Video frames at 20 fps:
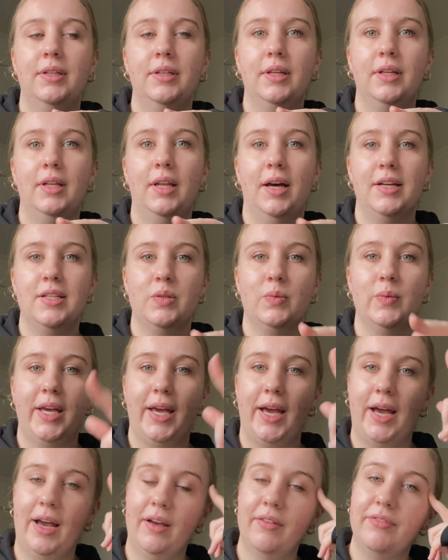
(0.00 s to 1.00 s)
class we
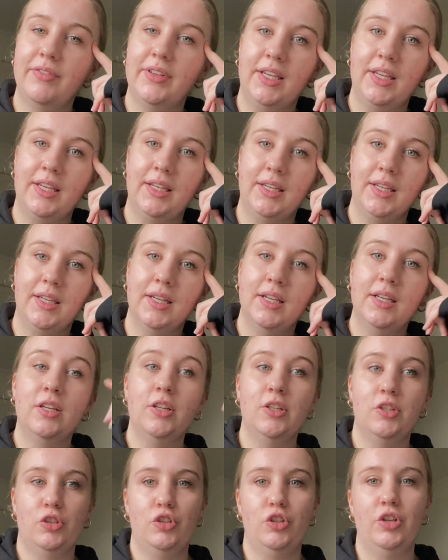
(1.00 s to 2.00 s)
have in
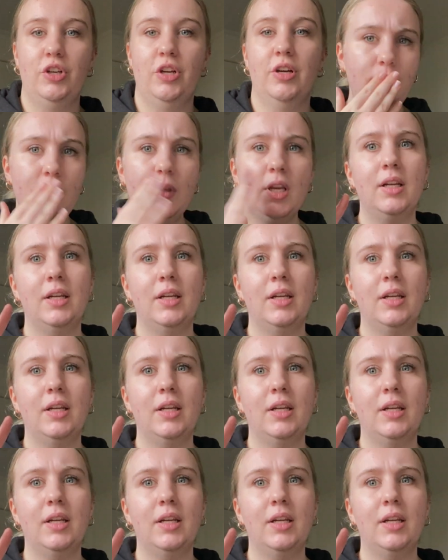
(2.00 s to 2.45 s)
studio.